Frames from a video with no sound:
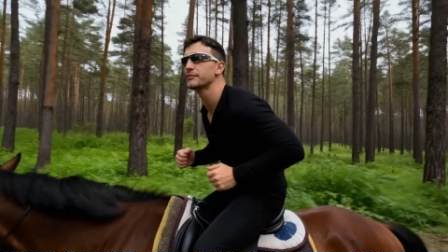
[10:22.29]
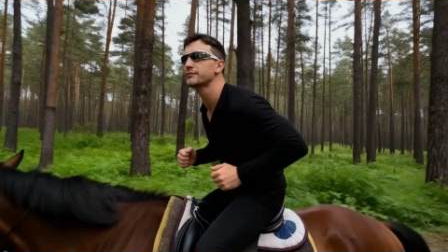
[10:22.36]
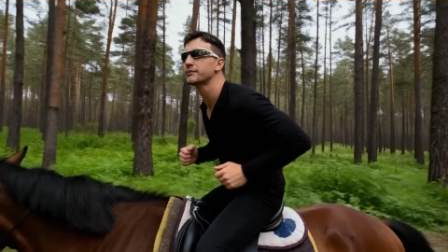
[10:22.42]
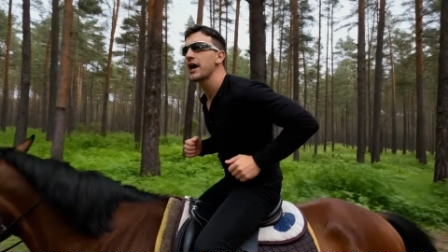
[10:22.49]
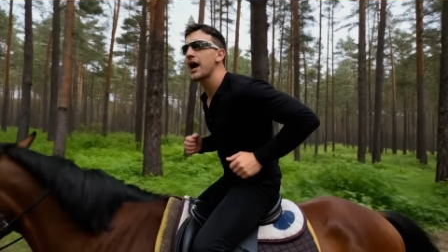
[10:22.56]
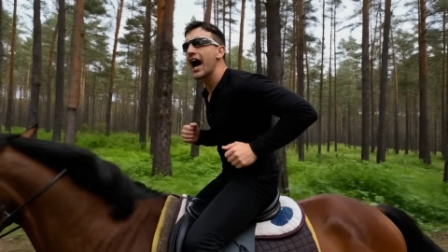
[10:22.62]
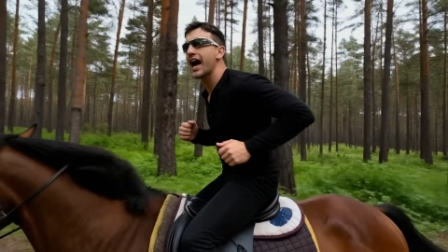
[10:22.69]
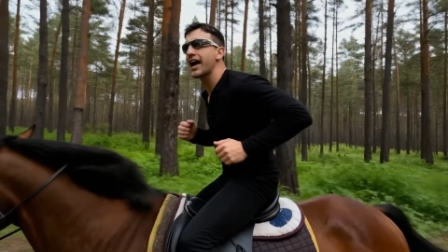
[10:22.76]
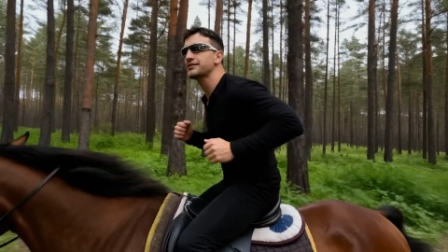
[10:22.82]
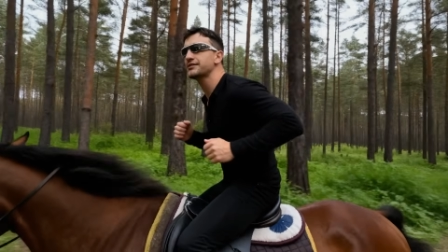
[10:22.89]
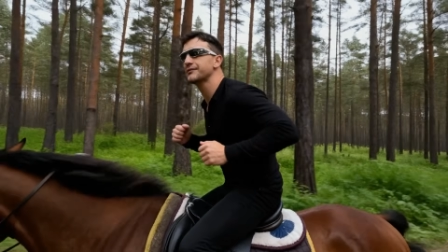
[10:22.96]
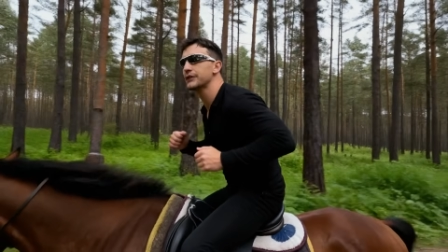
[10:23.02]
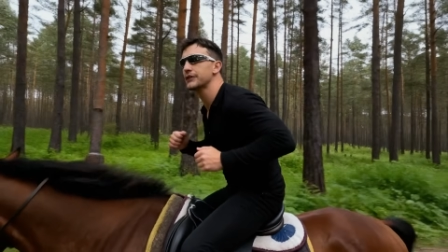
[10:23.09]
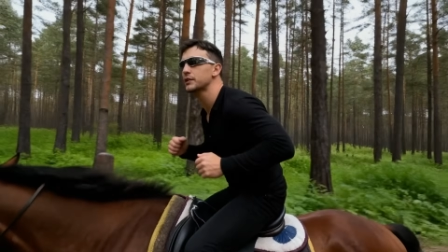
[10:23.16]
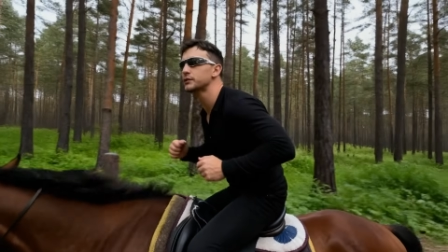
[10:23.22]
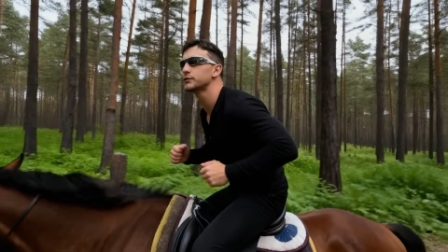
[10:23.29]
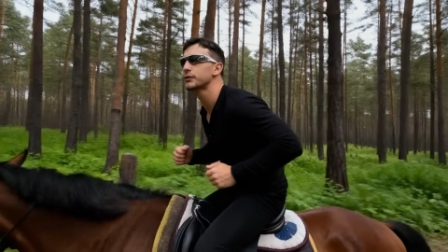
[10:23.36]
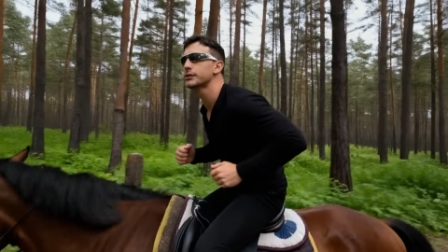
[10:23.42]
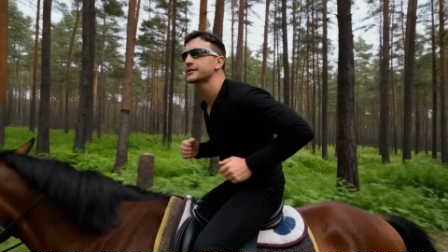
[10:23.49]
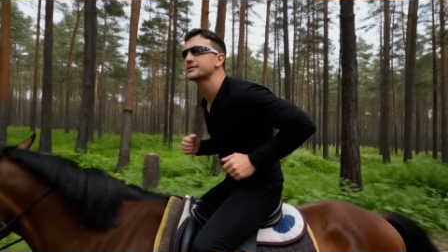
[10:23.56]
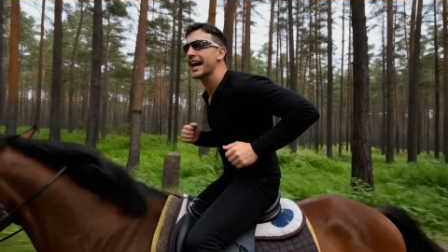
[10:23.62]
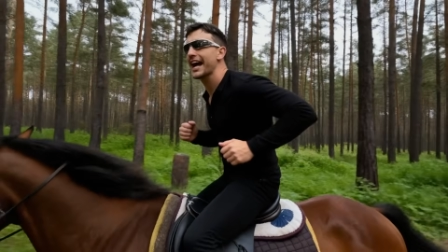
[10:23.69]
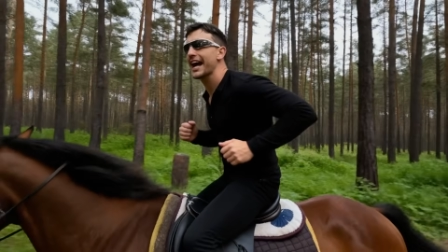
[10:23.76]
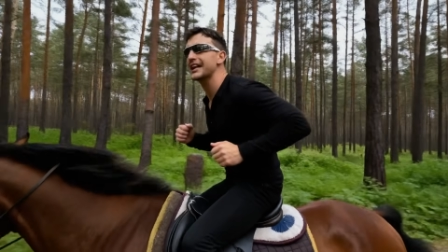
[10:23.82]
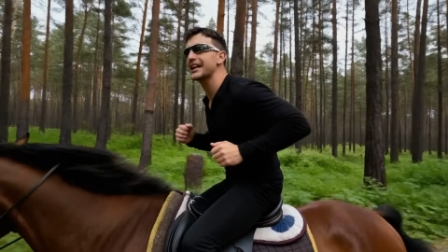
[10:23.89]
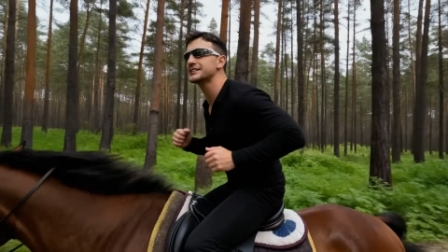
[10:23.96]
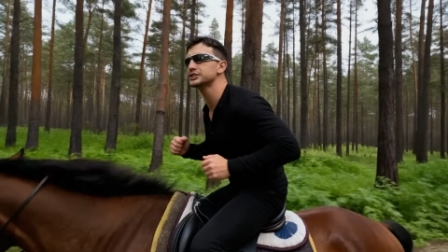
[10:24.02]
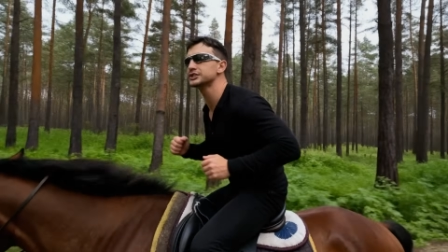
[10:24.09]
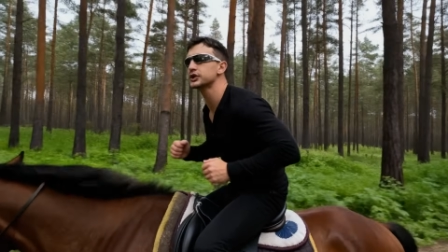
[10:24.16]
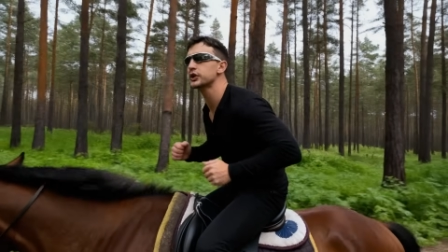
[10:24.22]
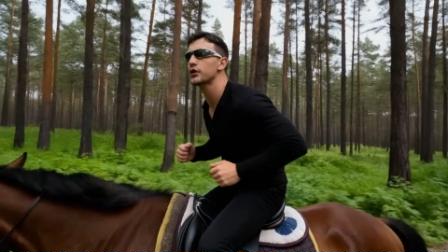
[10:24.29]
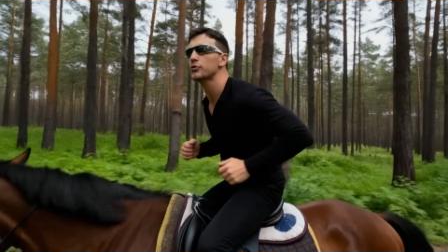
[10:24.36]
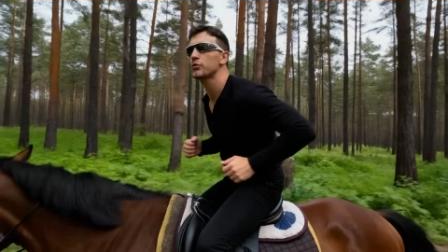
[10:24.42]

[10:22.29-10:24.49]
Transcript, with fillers: On some clips it worked really well, and on